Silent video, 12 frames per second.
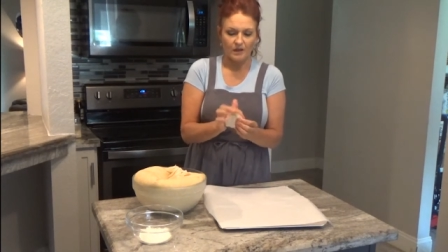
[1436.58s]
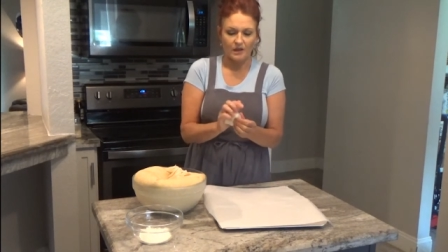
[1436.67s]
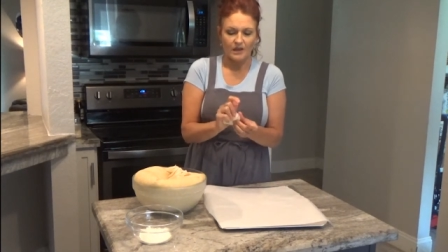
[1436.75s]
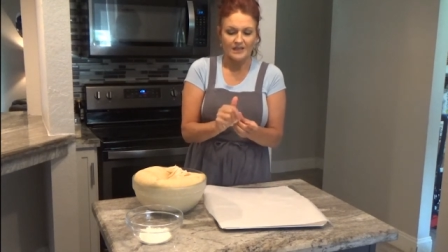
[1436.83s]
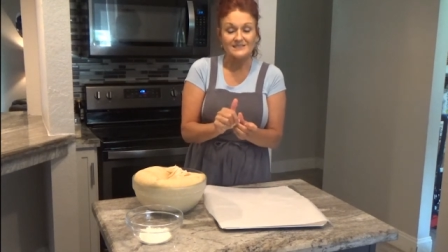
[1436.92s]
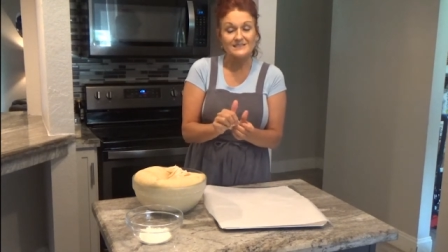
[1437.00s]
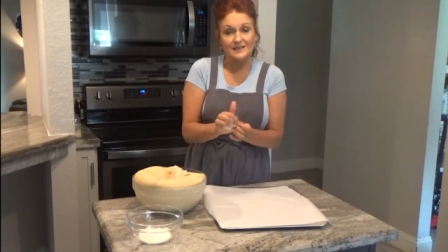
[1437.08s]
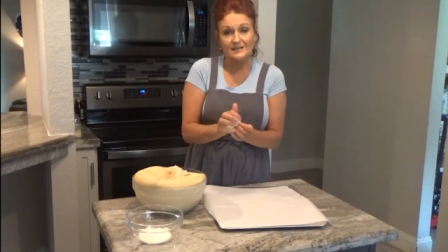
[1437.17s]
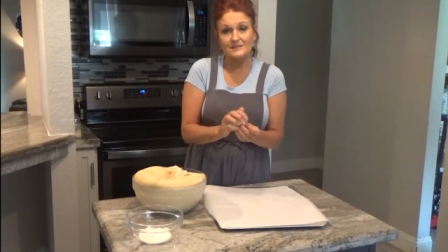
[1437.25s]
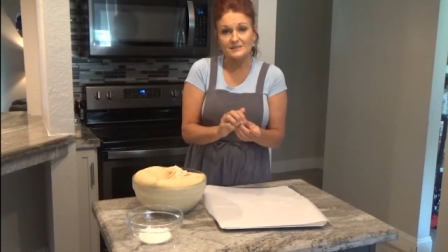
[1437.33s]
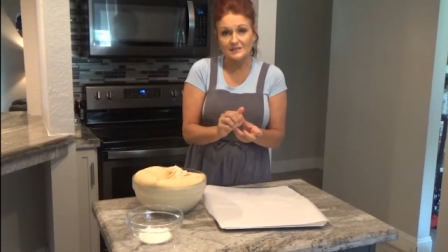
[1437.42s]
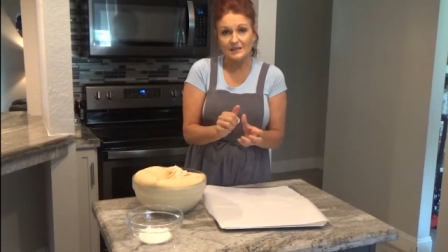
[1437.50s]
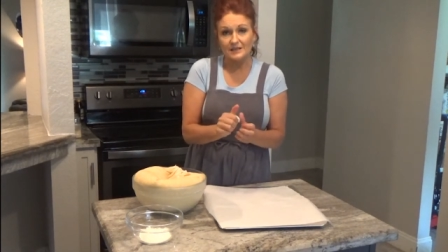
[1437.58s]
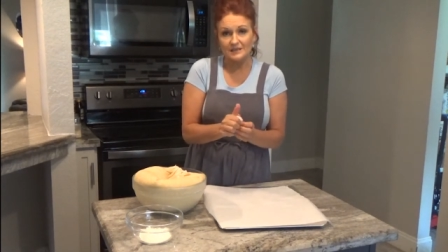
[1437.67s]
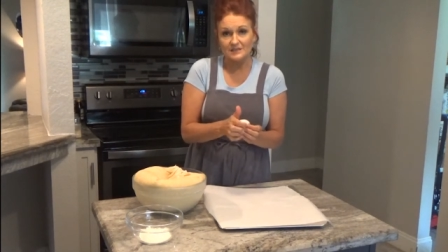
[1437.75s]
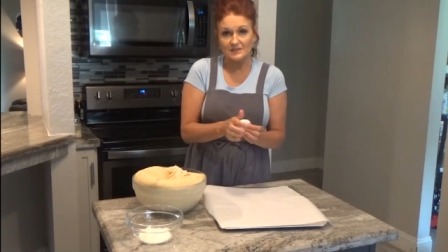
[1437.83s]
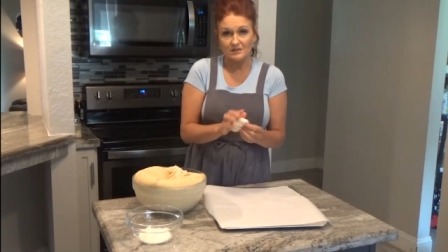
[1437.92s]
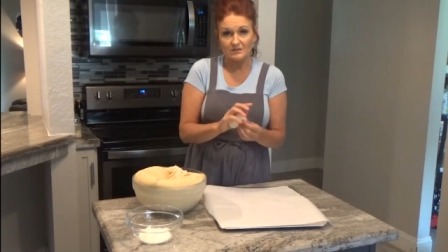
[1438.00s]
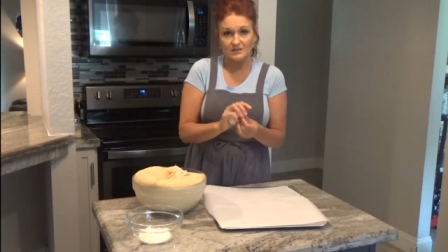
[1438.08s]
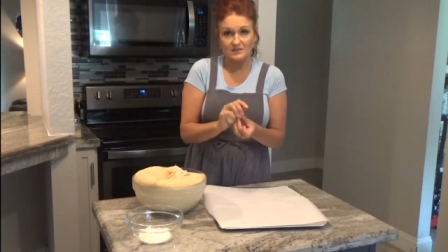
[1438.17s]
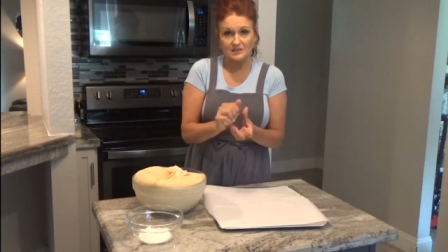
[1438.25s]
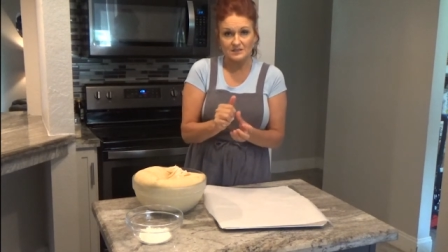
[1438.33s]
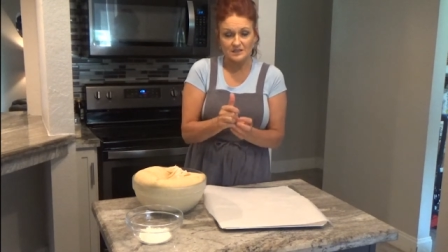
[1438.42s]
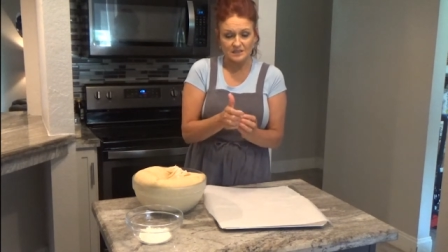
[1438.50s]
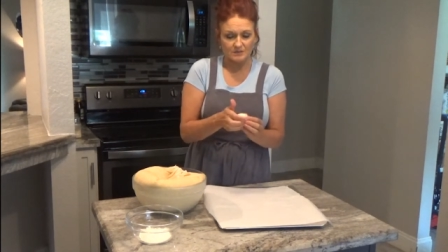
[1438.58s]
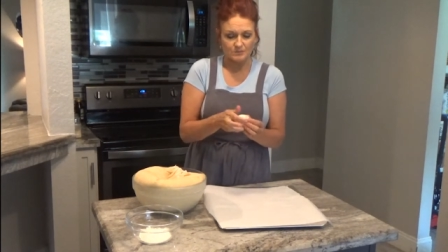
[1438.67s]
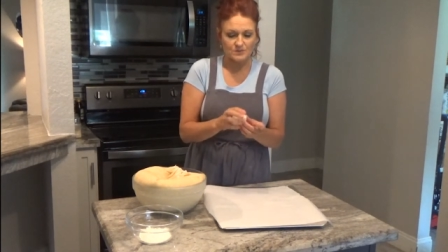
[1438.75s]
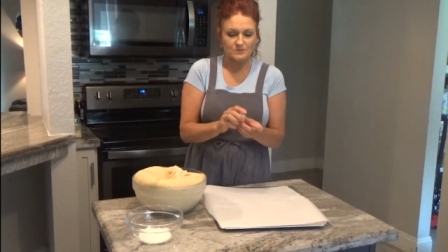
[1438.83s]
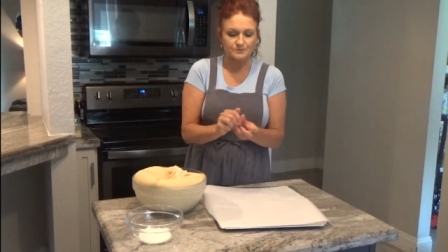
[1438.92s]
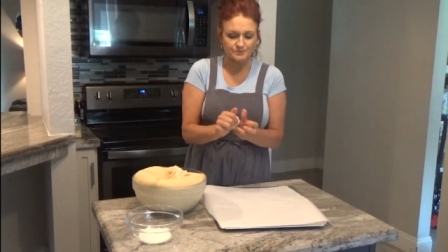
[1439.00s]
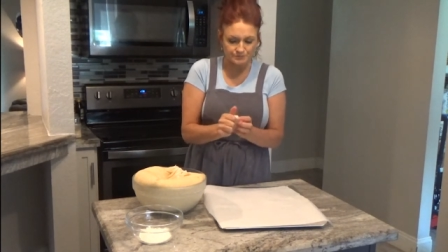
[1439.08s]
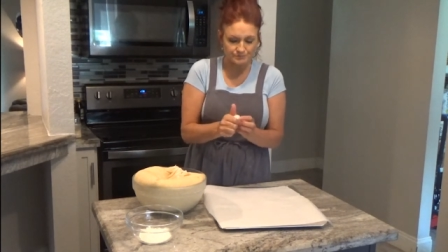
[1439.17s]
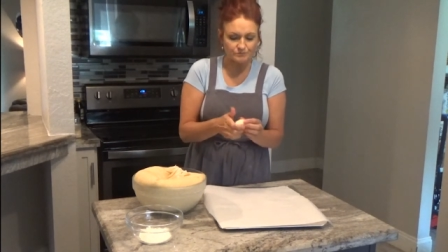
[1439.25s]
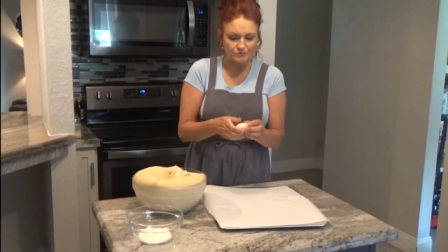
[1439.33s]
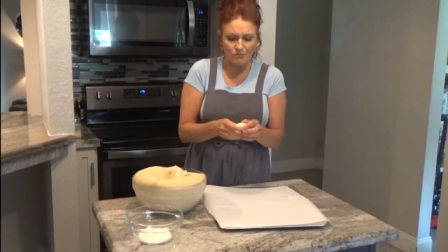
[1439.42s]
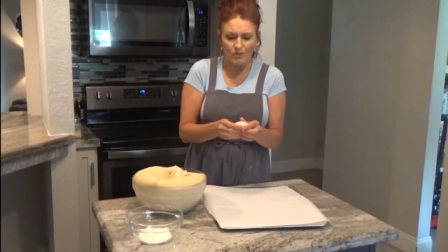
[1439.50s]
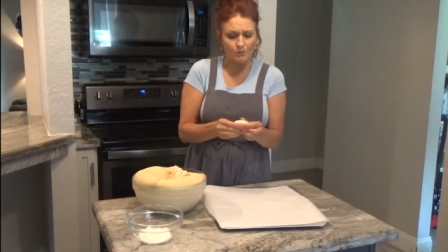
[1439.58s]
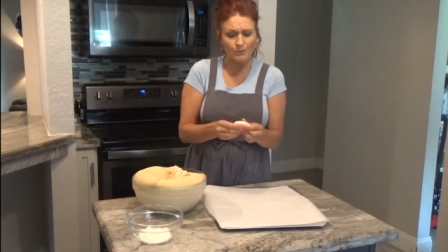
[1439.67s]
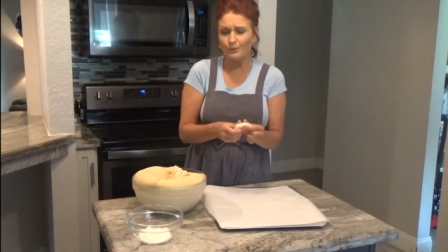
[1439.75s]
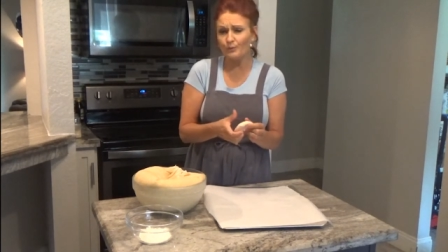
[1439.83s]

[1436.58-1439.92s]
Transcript: It doesn't take as long as it seems, but we're